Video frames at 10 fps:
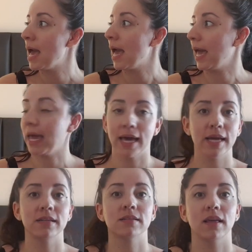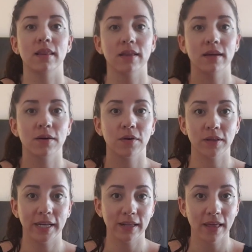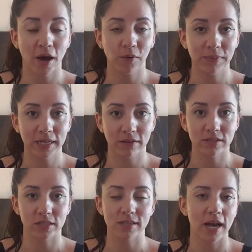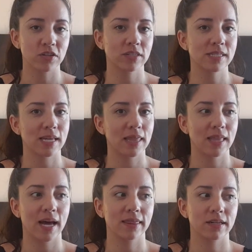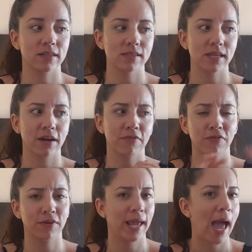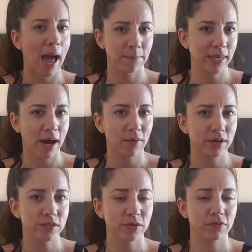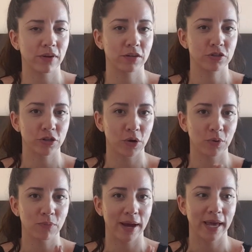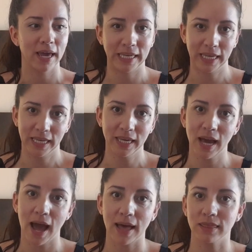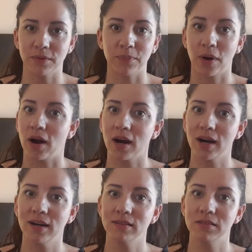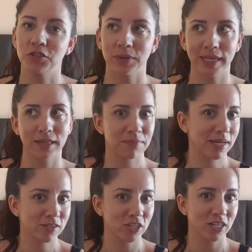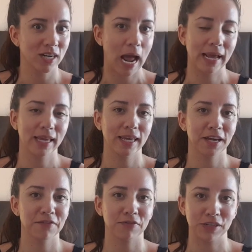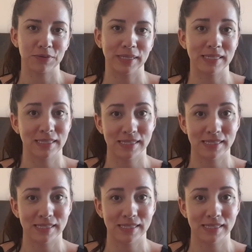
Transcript: And the lady that helped me downstairs actually said that there's like a free happy hour, so if I show my key at the bar, during the mixer, I can get free drinks and